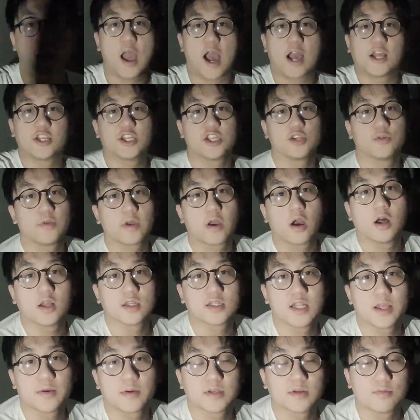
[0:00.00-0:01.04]
I genuinely can't
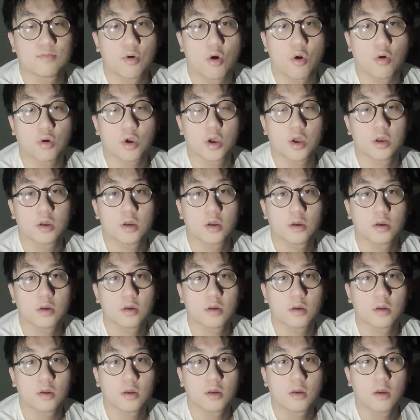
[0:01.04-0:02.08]
sleep because I'm broke.
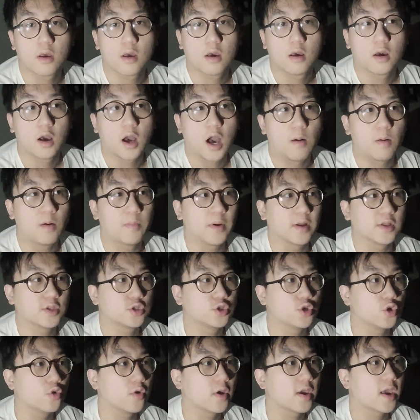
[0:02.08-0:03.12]
Oh, am up at
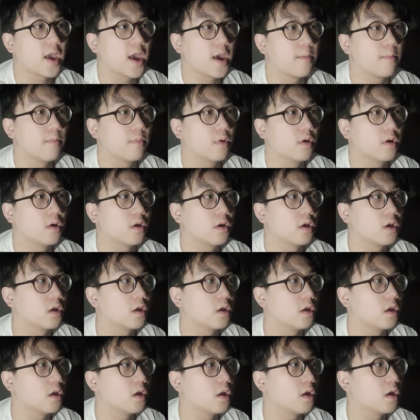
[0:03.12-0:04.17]
2 a.m.
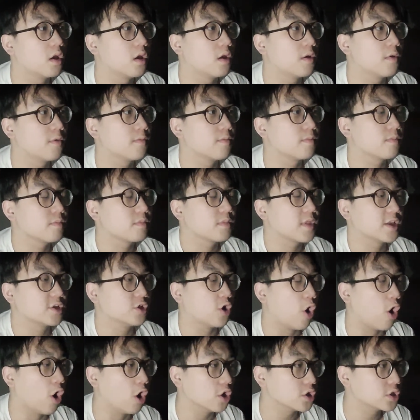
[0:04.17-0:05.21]
It's
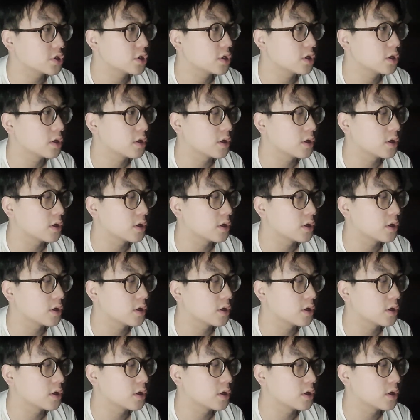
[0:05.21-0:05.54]
hot.